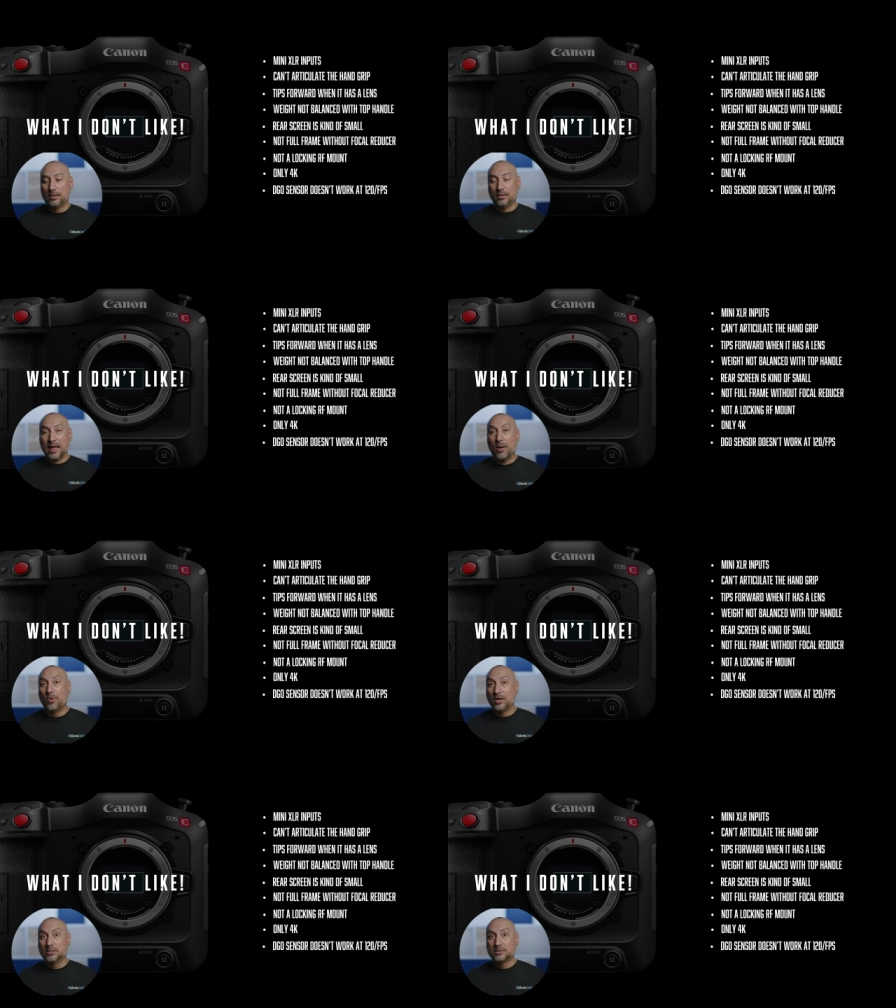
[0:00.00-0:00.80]
That
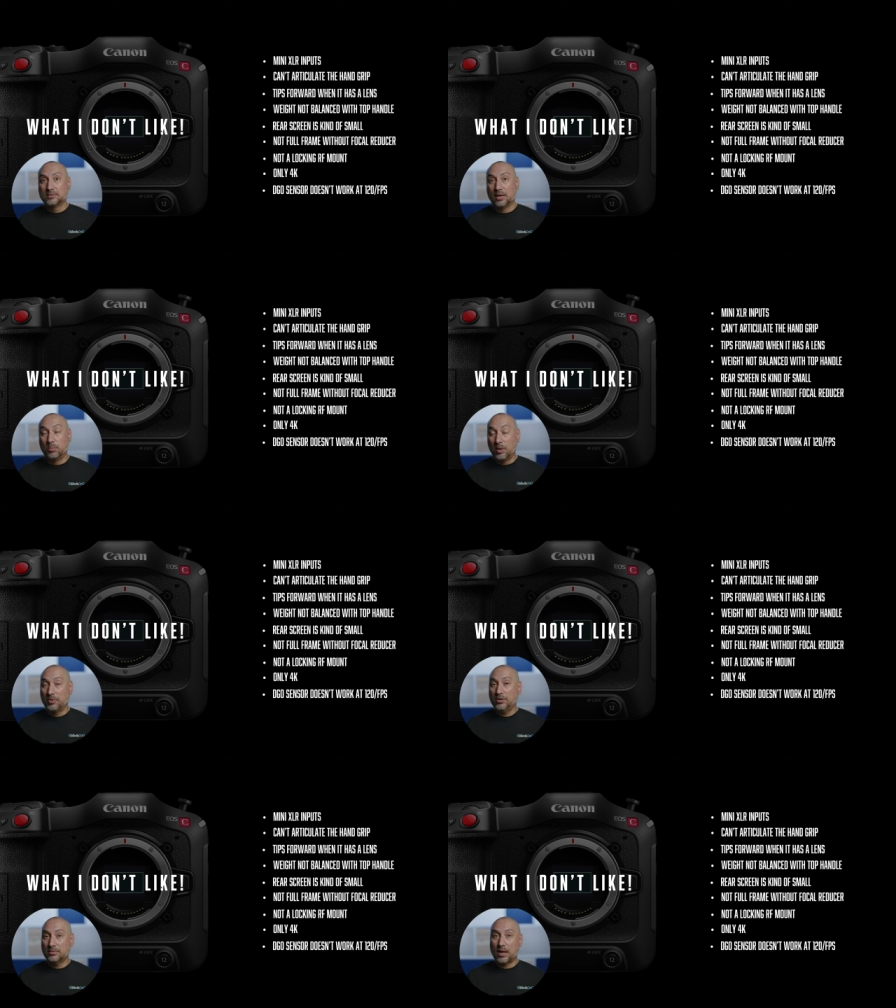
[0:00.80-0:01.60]
was a
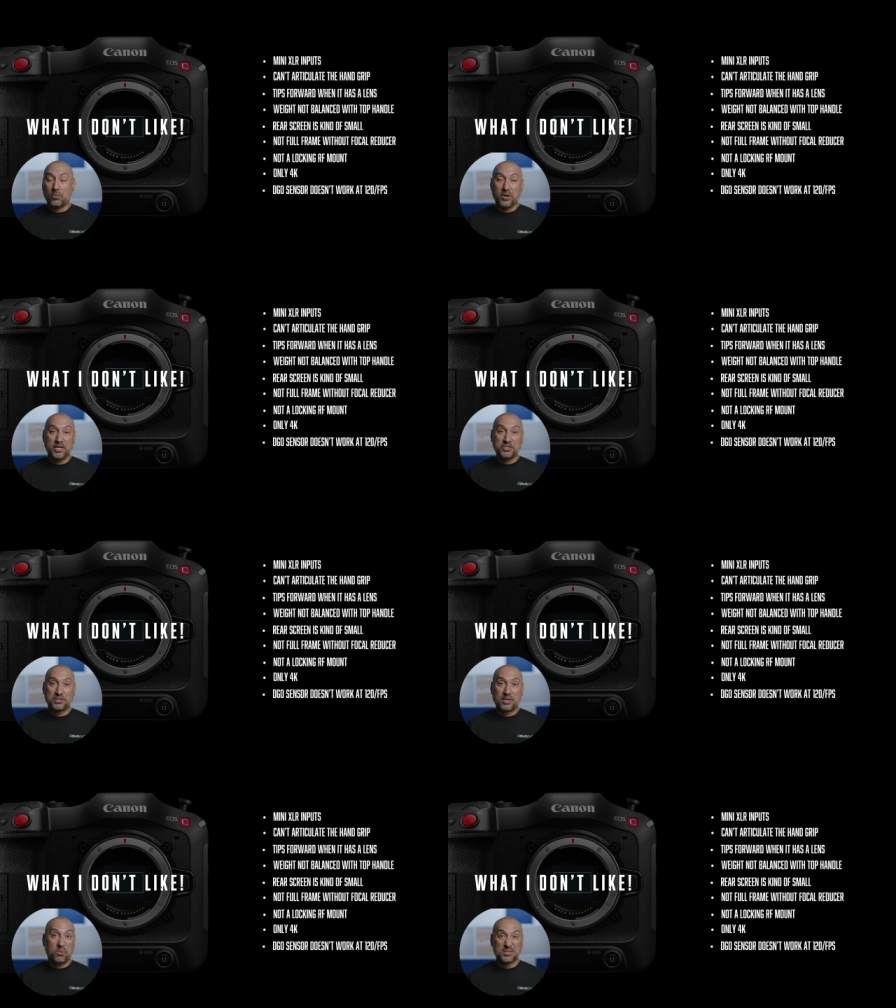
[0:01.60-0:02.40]
bummer. I wish
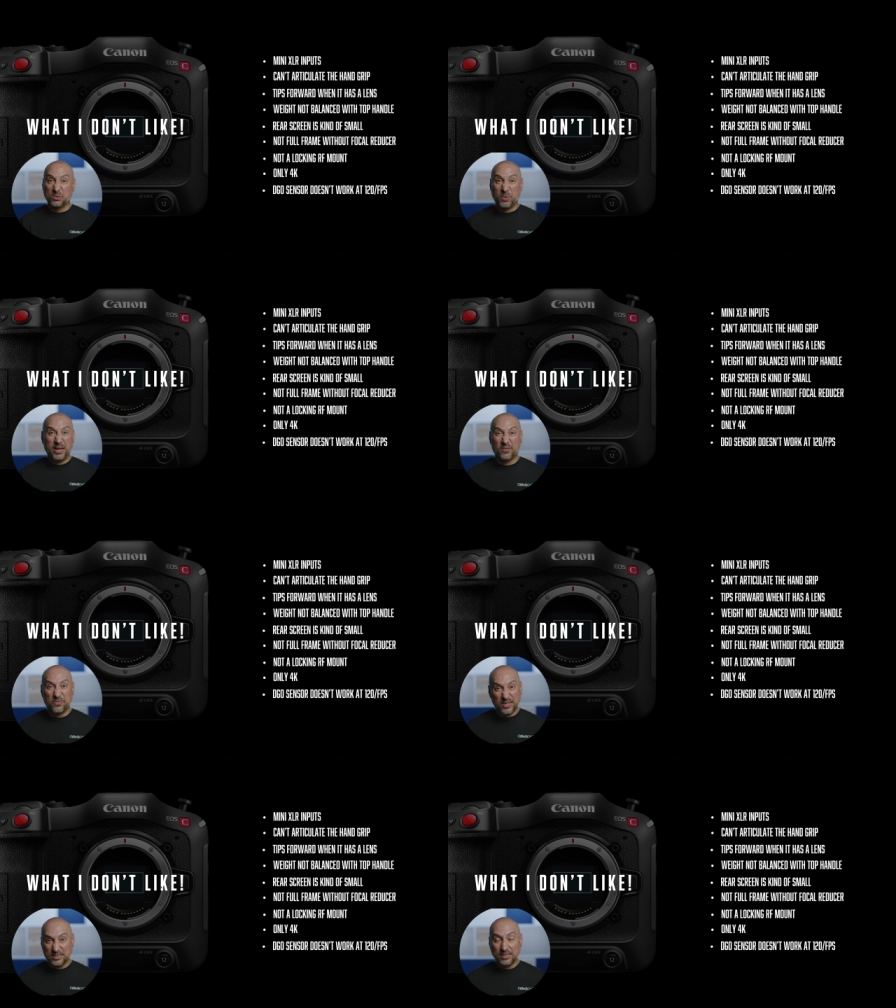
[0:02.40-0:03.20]
there was a way to
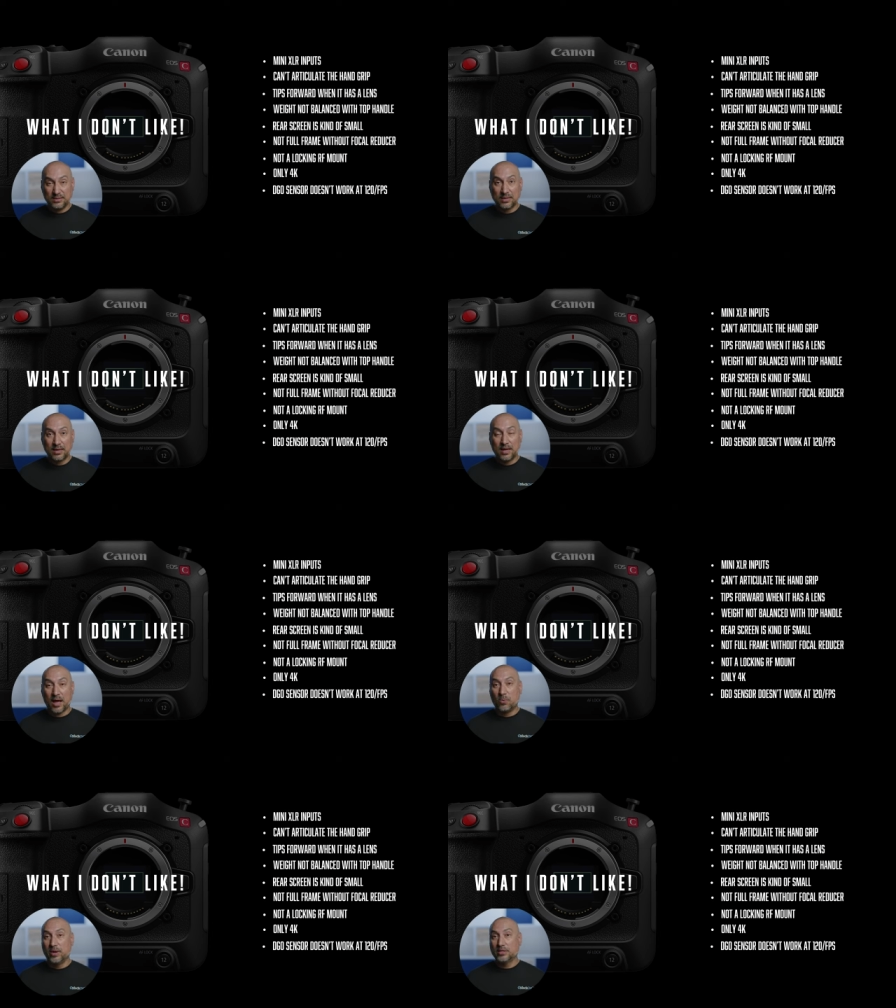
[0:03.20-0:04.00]
fix it. I
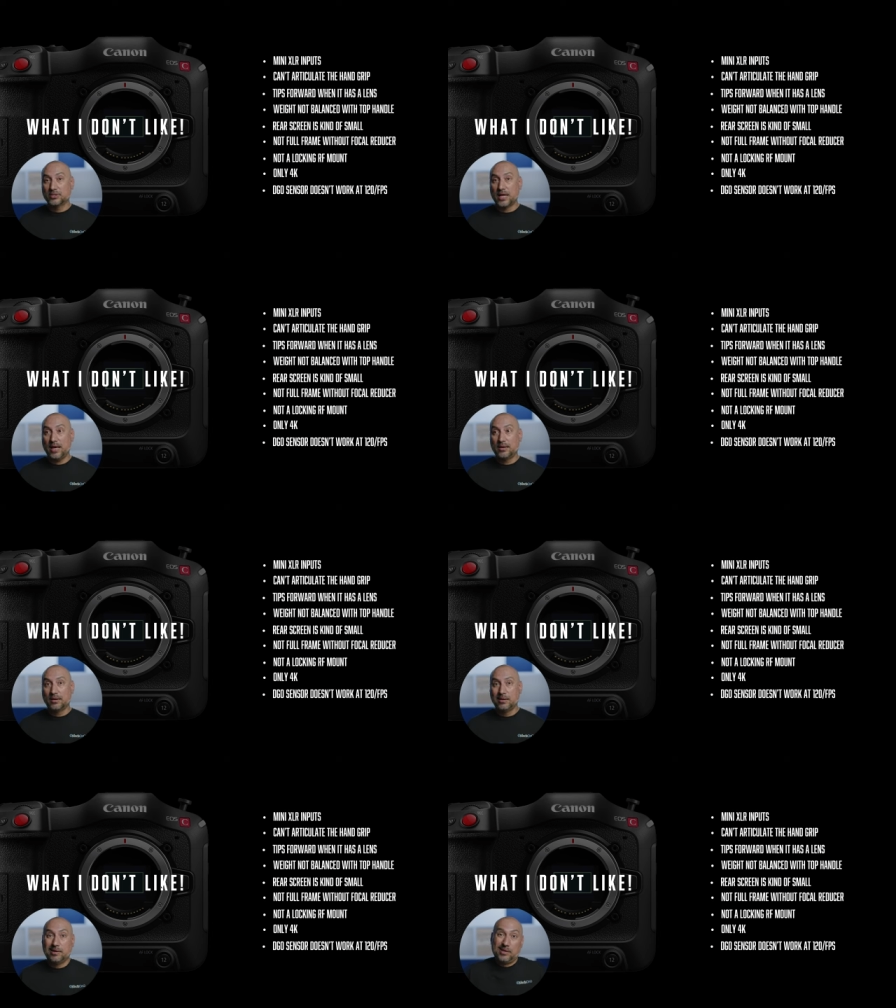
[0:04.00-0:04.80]
wish that
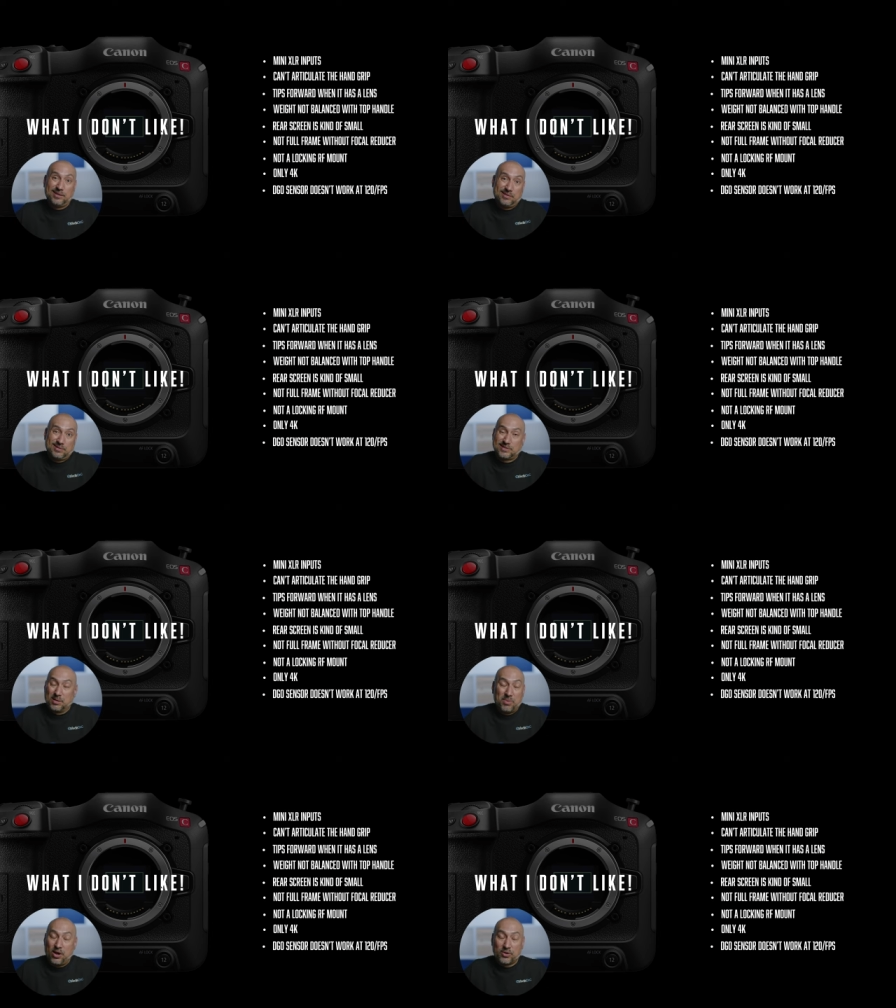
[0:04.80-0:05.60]

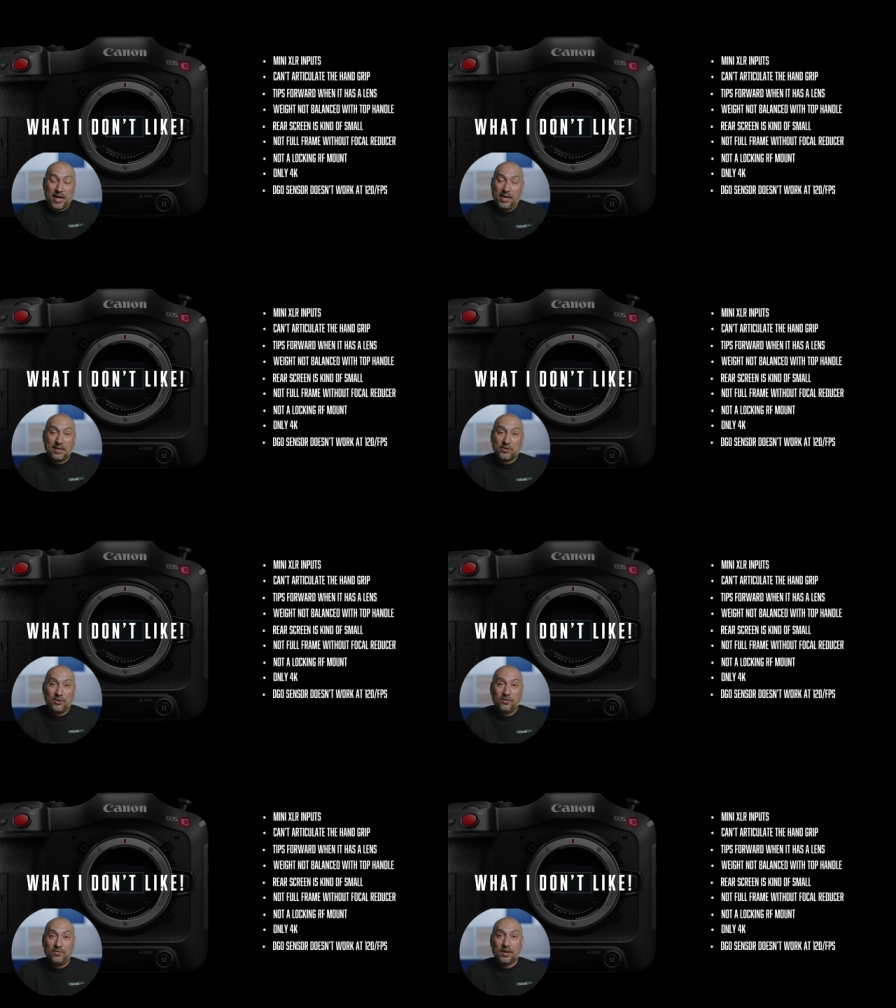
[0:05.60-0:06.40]
somehow Canon
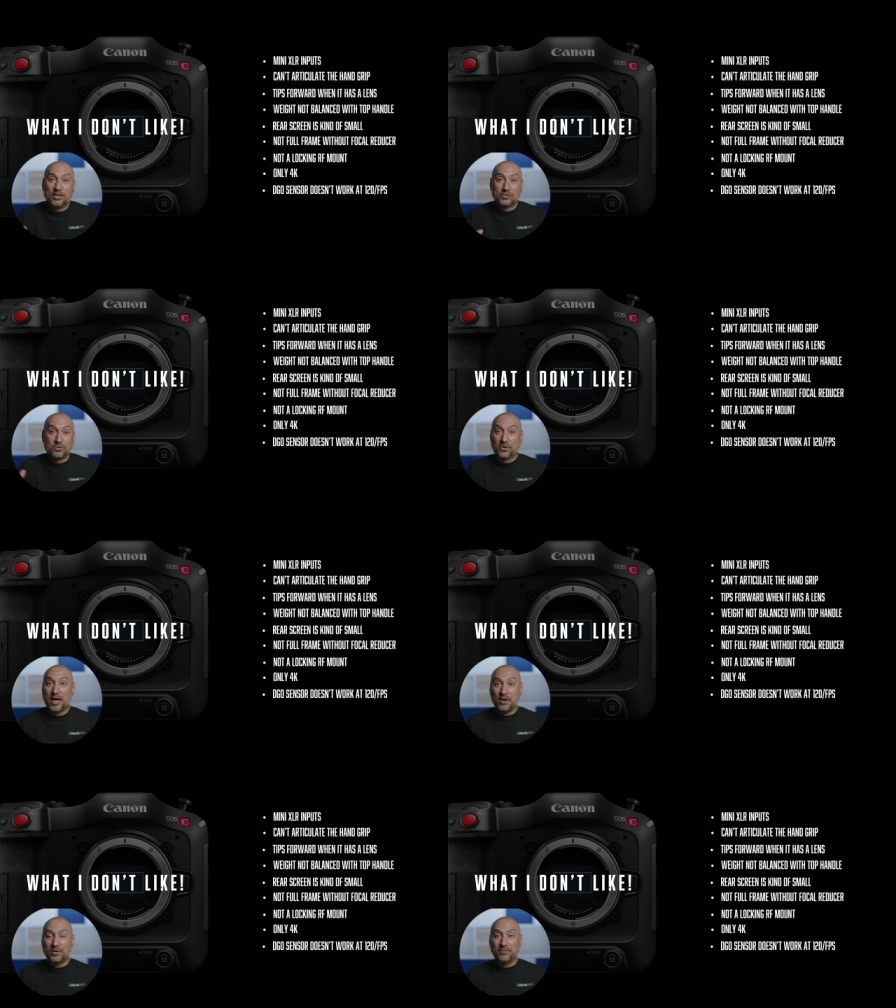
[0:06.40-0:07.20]
could sort
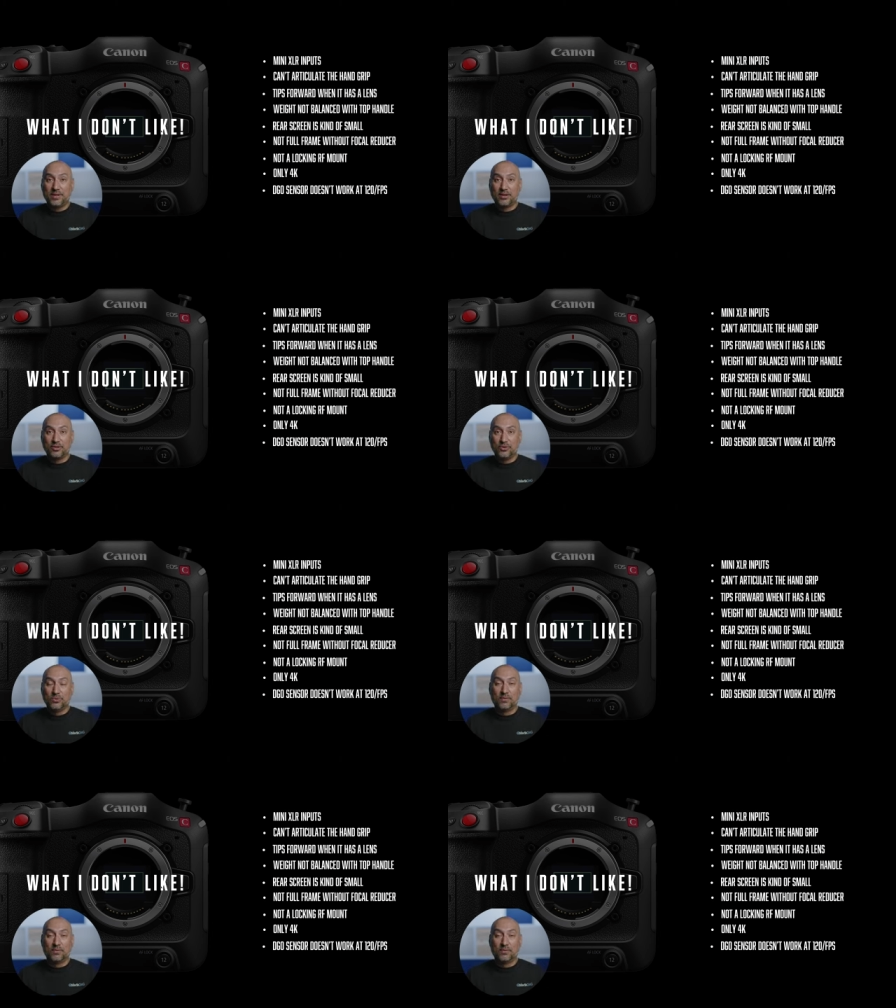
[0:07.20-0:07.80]
out if they could do a